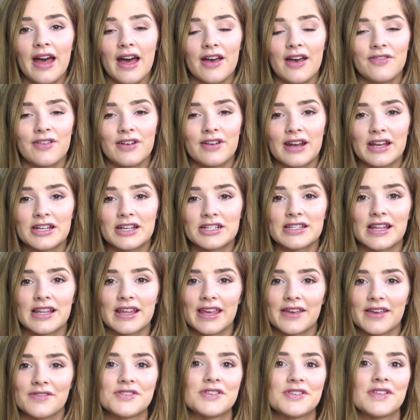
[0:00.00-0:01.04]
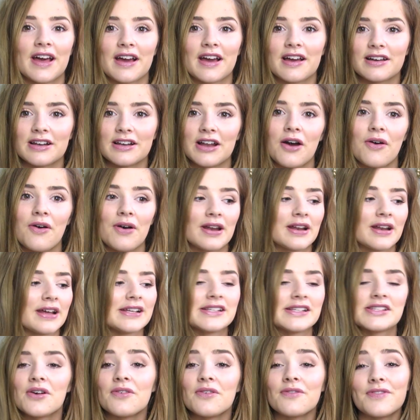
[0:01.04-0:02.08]
a foundation that gives you that glow, and I
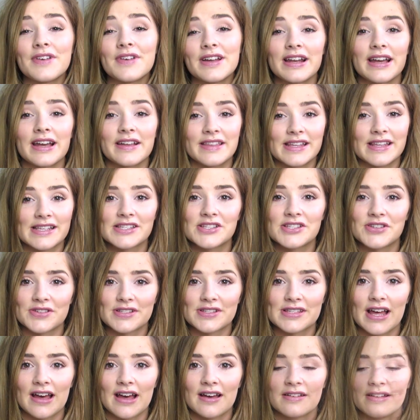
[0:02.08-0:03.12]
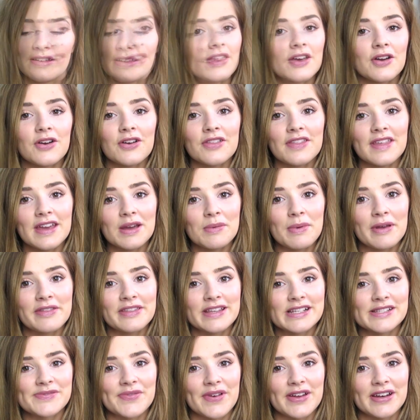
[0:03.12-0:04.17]
don't feel like this does that. The good thing about
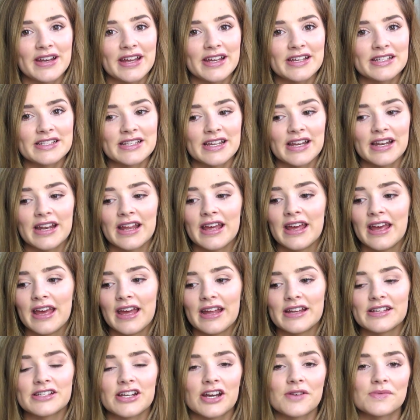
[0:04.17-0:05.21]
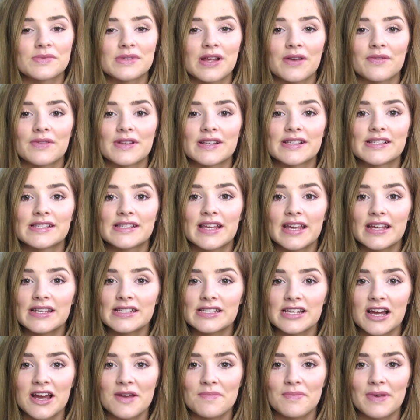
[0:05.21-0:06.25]
this foundation in terms of the skin
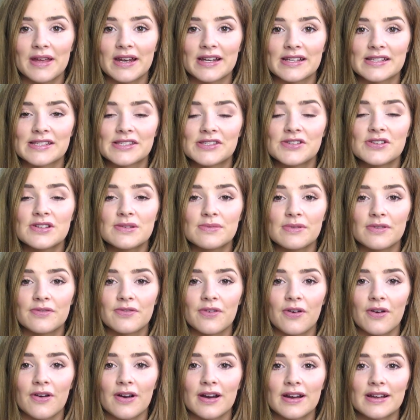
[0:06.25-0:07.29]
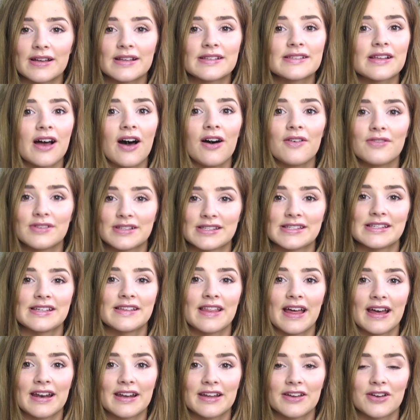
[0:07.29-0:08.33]
type it is suitable for is obviously
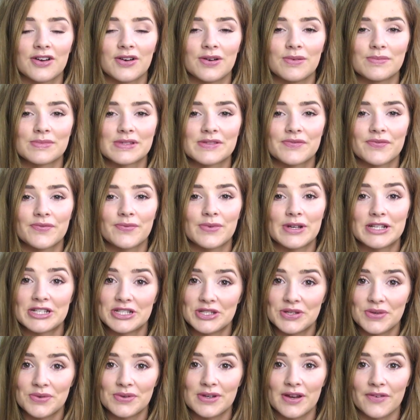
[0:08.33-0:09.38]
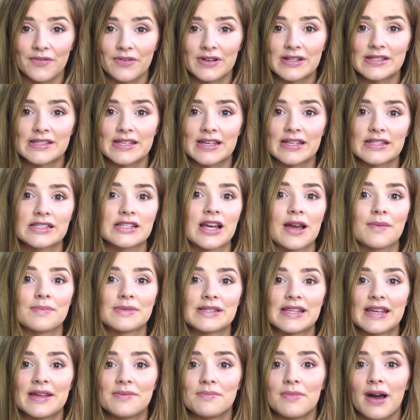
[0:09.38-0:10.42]
that it comes with 2 different skin
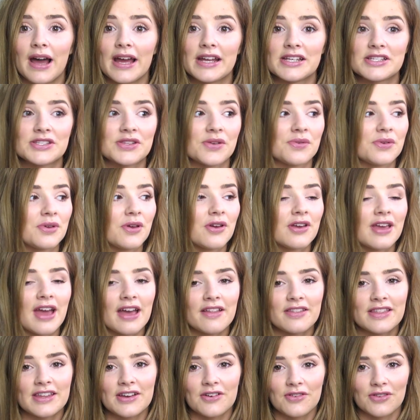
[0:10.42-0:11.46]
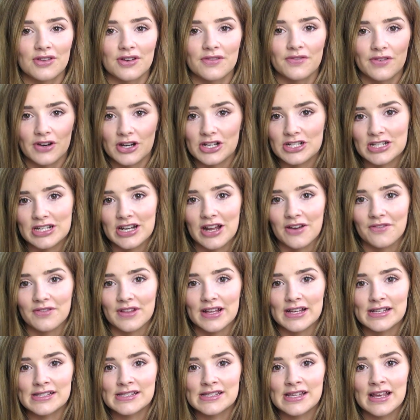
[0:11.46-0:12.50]
types in mind, so you can get the other version of
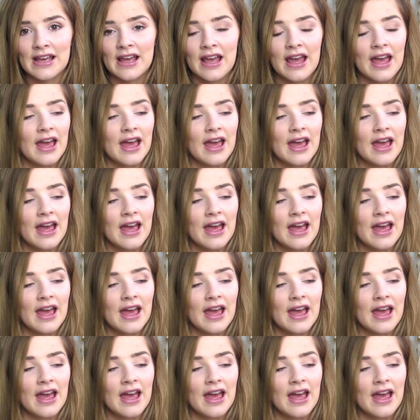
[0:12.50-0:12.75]
this.